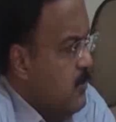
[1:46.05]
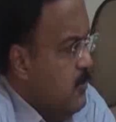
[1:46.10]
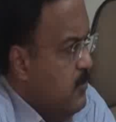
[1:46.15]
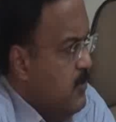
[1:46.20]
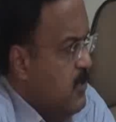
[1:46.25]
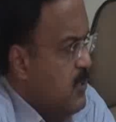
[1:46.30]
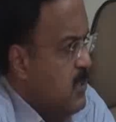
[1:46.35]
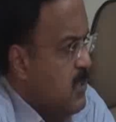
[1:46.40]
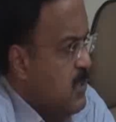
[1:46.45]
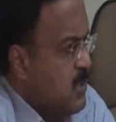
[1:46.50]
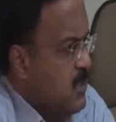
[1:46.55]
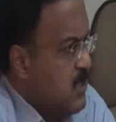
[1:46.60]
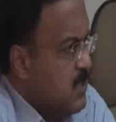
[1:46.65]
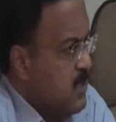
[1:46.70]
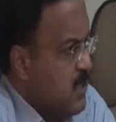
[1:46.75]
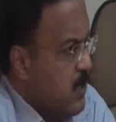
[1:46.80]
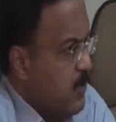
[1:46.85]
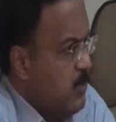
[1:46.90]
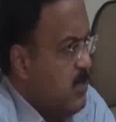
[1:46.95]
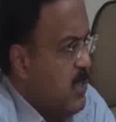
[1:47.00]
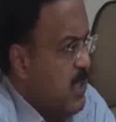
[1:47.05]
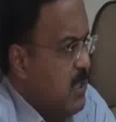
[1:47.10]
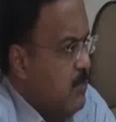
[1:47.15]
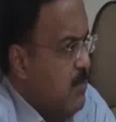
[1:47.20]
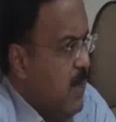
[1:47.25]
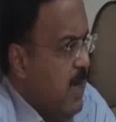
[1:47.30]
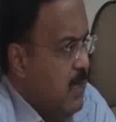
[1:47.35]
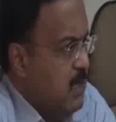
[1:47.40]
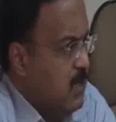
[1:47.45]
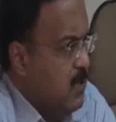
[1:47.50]
which is the subject
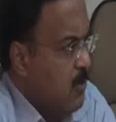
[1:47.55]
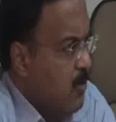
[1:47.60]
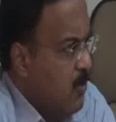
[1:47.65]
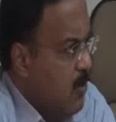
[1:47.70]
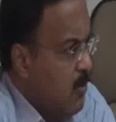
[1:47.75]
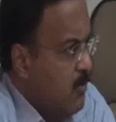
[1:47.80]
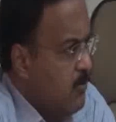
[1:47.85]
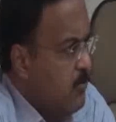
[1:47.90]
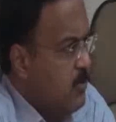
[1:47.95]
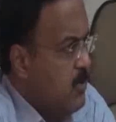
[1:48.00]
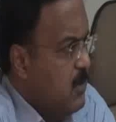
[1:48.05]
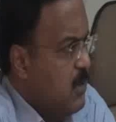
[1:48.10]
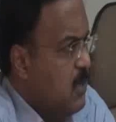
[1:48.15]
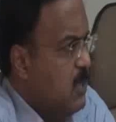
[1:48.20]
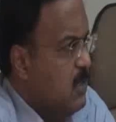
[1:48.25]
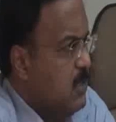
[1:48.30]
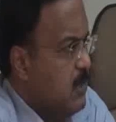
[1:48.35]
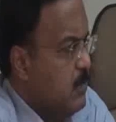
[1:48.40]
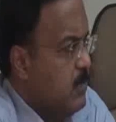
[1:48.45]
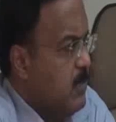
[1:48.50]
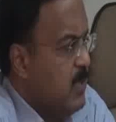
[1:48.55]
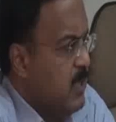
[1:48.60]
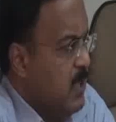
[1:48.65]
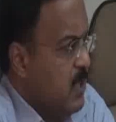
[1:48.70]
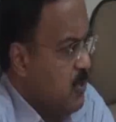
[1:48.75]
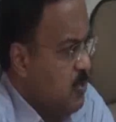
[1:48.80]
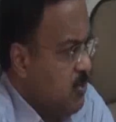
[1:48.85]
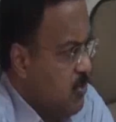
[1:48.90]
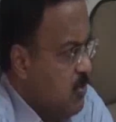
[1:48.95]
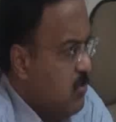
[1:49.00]
matter of
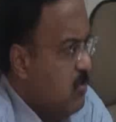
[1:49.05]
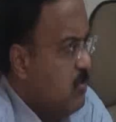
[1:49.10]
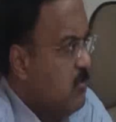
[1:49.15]
interpretation,